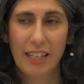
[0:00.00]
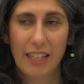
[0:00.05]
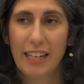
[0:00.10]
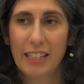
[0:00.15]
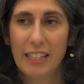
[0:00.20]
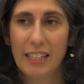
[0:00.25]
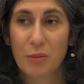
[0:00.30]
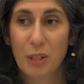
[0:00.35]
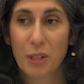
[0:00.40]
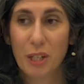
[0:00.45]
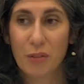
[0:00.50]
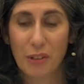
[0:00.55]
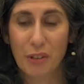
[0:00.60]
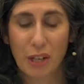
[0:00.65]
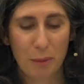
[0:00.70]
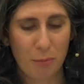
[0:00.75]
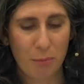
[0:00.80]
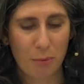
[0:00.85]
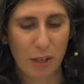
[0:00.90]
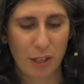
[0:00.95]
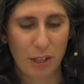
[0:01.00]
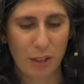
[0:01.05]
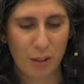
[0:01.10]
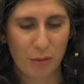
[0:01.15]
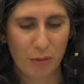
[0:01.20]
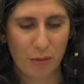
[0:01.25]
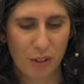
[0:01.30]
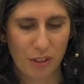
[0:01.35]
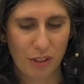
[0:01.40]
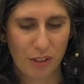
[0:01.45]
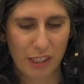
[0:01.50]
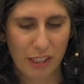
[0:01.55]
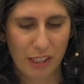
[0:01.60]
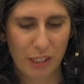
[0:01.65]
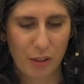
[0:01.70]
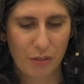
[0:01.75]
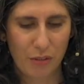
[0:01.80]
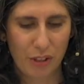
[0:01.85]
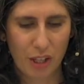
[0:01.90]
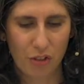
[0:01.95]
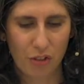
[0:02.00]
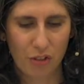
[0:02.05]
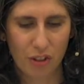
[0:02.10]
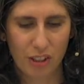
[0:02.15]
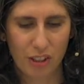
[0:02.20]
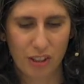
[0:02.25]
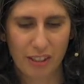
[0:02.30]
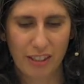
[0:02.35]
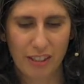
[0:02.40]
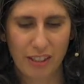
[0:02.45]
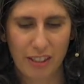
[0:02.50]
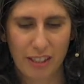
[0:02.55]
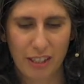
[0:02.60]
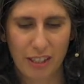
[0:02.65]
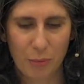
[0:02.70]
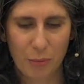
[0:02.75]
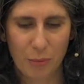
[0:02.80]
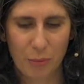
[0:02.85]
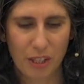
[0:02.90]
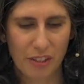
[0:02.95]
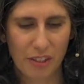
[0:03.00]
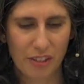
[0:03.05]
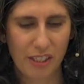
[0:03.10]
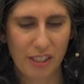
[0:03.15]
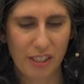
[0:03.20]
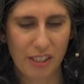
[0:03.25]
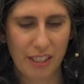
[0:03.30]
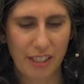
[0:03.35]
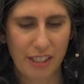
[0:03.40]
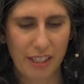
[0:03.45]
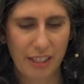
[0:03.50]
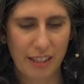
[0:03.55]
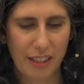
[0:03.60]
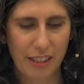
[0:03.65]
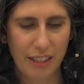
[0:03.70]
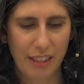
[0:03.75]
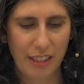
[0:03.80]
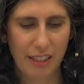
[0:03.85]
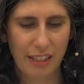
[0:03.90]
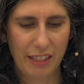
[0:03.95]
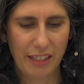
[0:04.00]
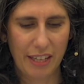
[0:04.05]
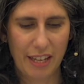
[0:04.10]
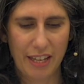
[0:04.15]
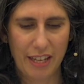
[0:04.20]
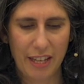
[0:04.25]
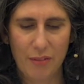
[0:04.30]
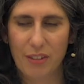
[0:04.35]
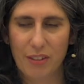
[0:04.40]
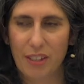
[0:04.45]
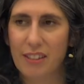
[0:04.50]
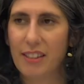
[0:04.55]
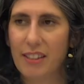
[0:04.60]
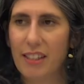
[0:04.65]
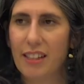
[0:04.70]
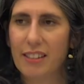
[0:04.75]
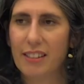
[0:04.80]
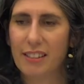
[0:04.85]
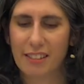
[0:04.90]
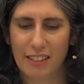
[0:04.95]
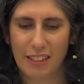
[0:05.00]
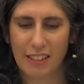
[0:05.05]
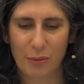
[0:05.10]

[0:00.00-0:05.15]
and we are very proud of the innovation that we are seeing in the EEA EFTA states,